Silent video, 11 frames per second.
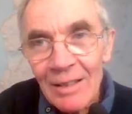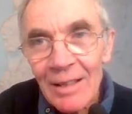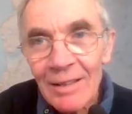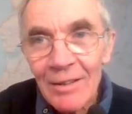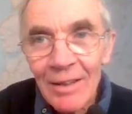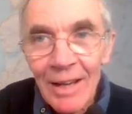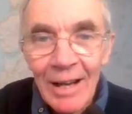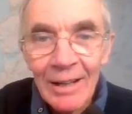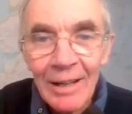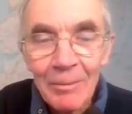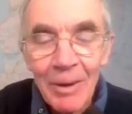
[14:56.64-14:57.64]
So don't get
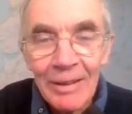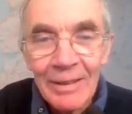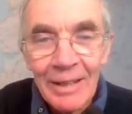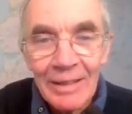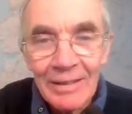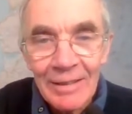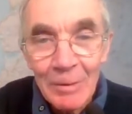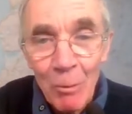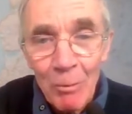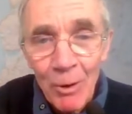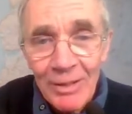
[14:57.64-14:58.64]
hung up by the
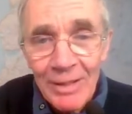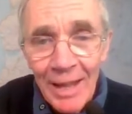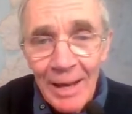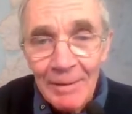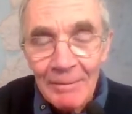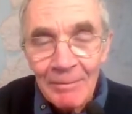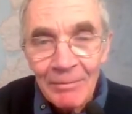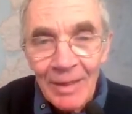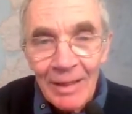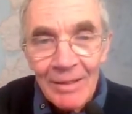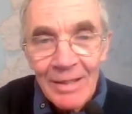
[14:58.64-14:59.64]
decimal points there,
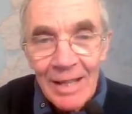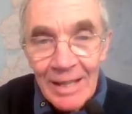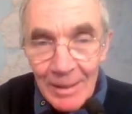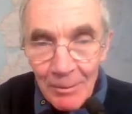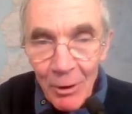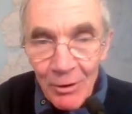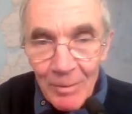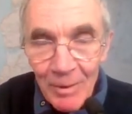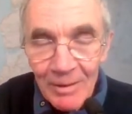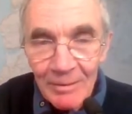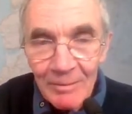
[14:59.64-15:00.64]
because it is
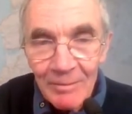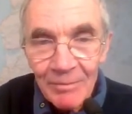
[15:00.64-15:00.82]
approximate.